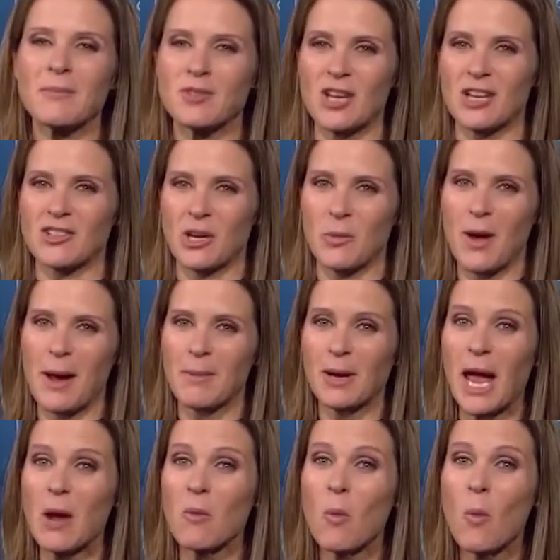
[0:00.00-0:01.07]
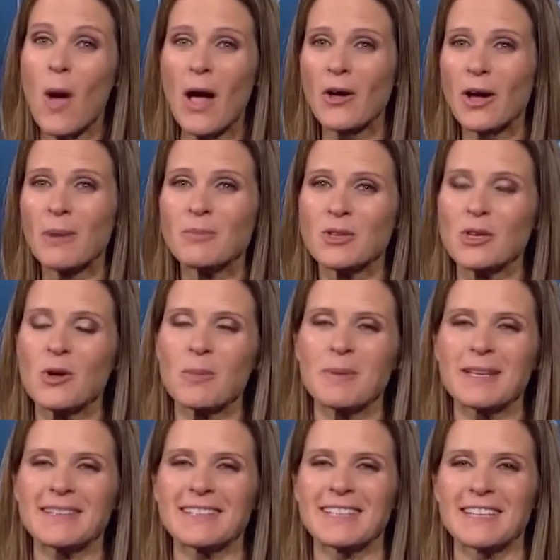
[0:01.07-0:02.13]
I'm JJ Ramberg, and welcome to Your
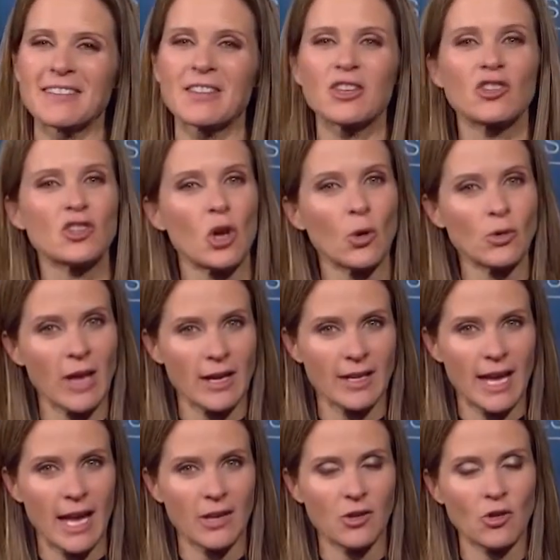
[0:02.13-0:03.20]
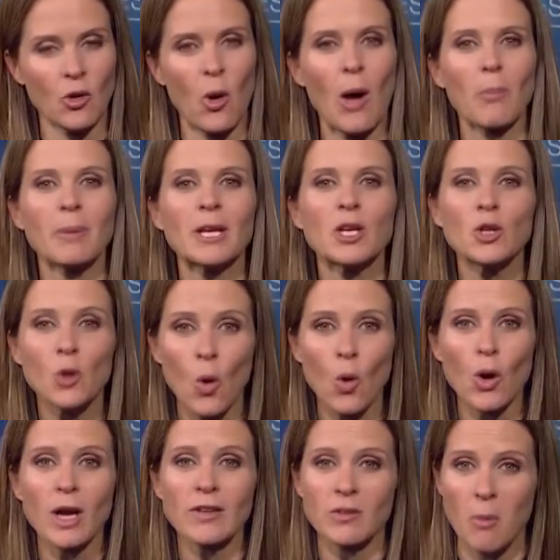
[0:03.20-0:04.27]
Business, the show dedicated to helping
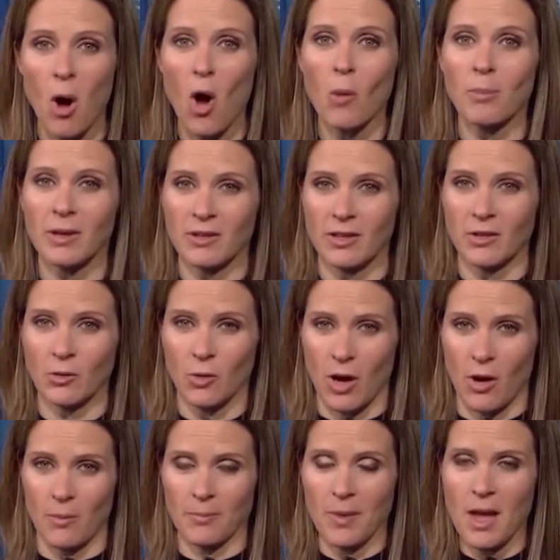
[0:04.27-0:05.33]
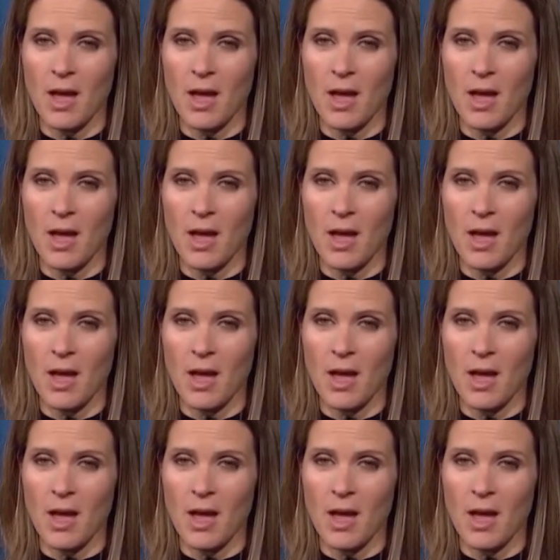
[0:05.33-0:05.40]
your small business grow.